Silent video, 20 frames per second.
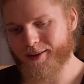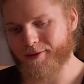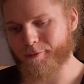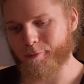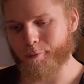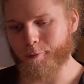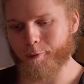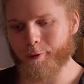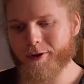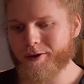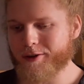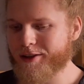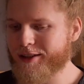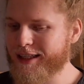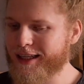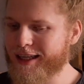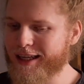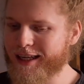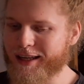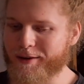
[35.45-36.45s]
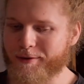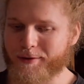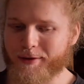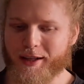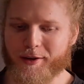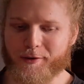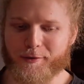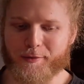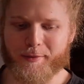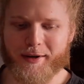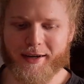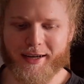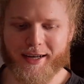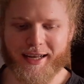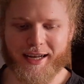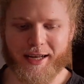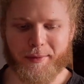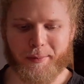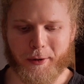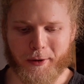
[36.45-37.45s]
we'll see if, if my
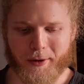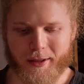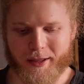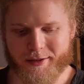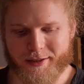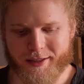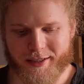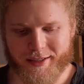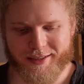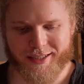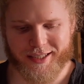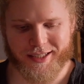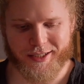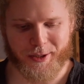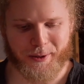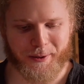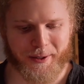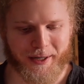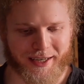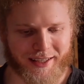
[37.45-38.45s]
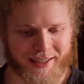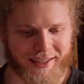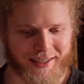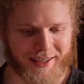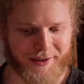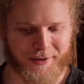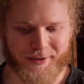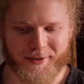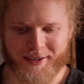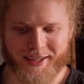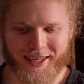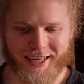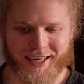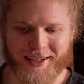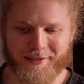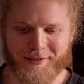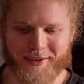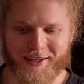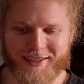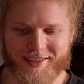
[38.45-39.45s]
hypothesis is correct, if
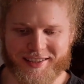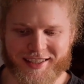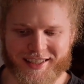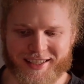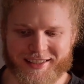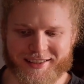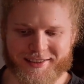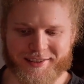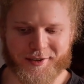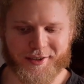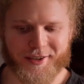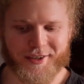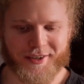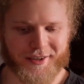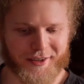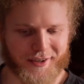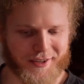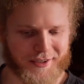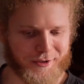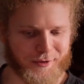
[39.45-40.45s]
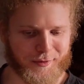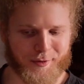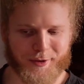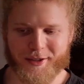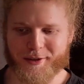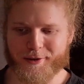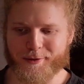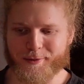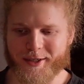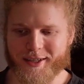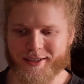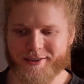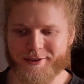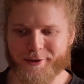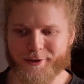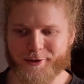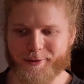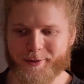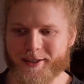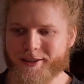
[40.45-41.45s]
any of these things are contributing to why it's so
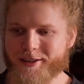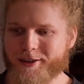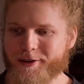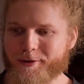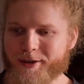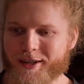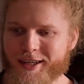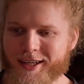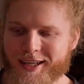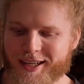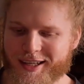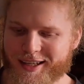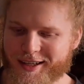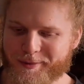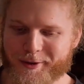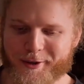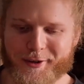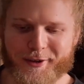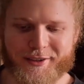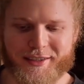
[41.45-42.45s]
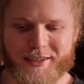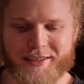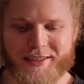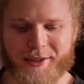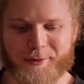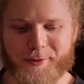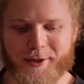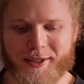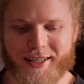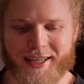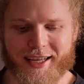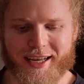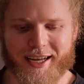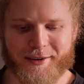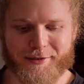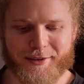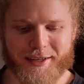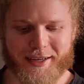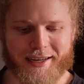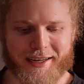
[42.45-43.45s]
expensive. I'm curious to see what they
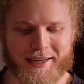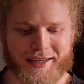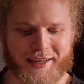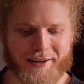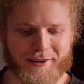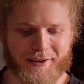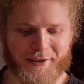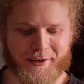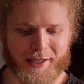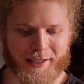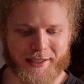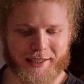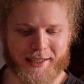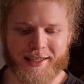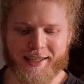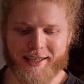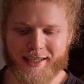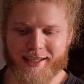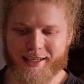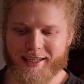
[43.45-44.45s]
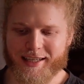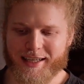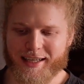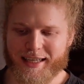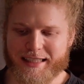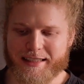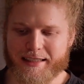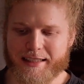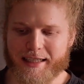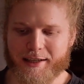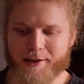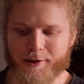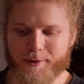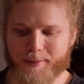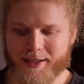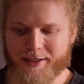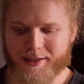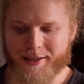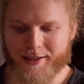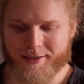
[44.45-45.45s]
have to add here on insider
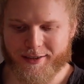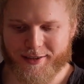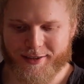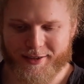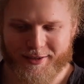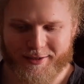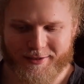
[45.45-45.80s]
business.